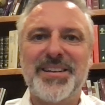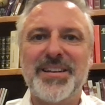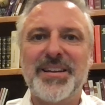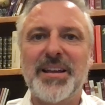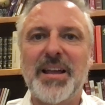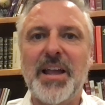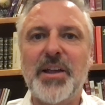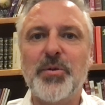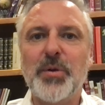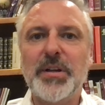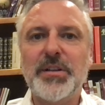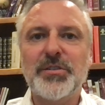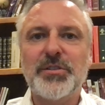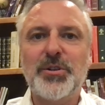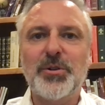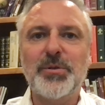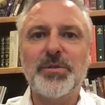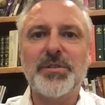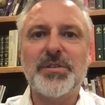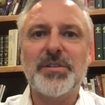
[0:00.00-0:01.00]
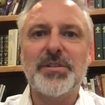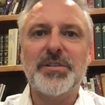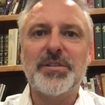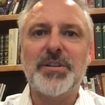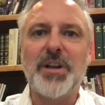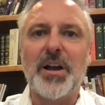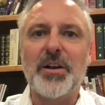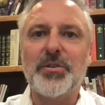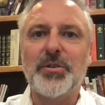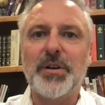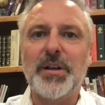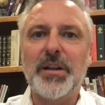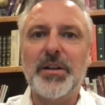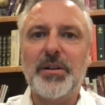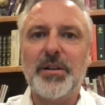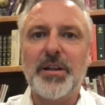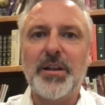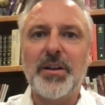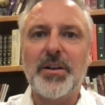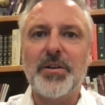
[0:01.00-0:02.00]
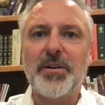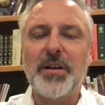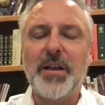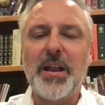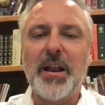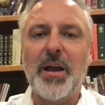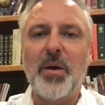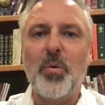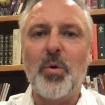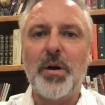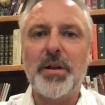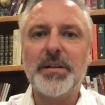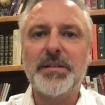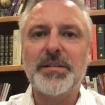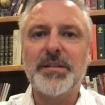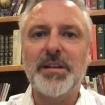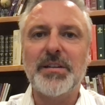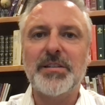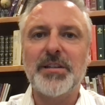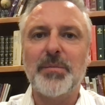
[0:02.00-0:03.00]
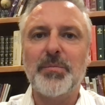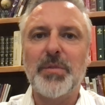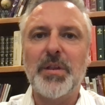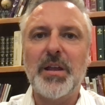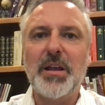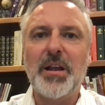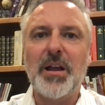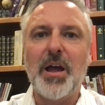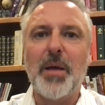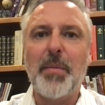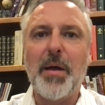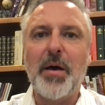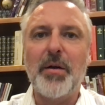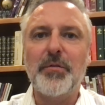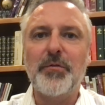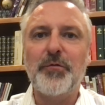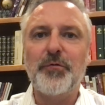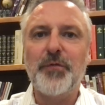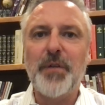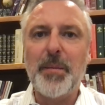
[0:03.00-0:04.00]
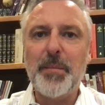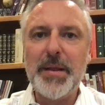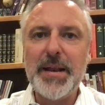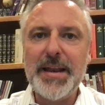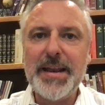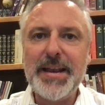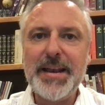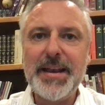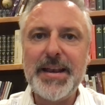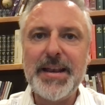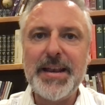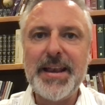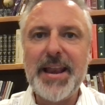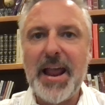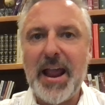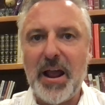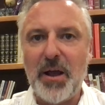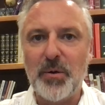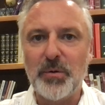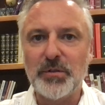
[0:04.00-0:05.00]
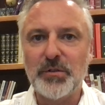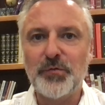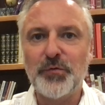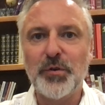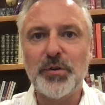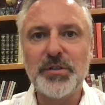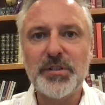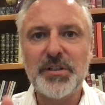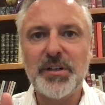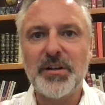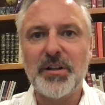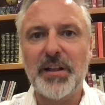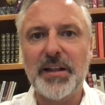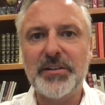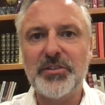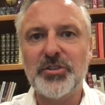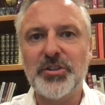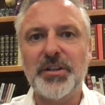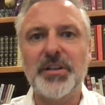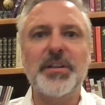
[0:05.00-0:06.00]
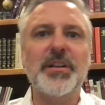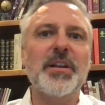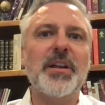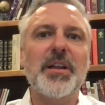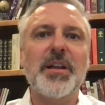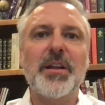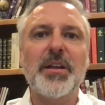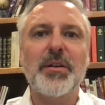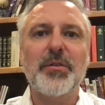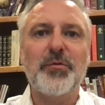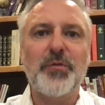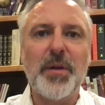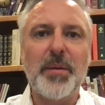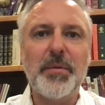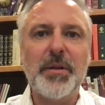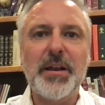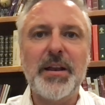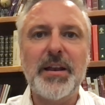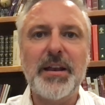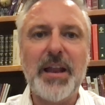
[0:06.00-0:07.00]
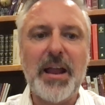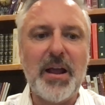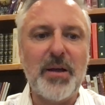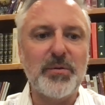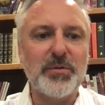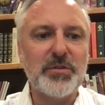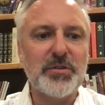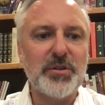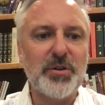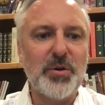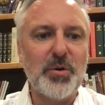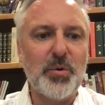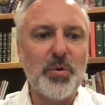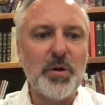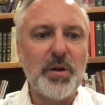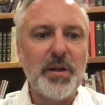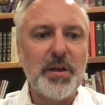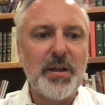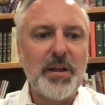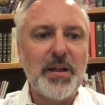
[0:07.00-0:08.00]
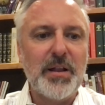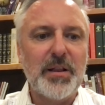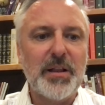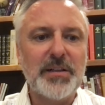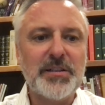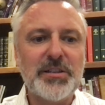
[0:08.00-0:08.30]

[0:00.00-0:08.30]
Hey, Greek students, Dr. Hill here, and I want to say something about feminine nouns. First declension, feminine nouns. So let's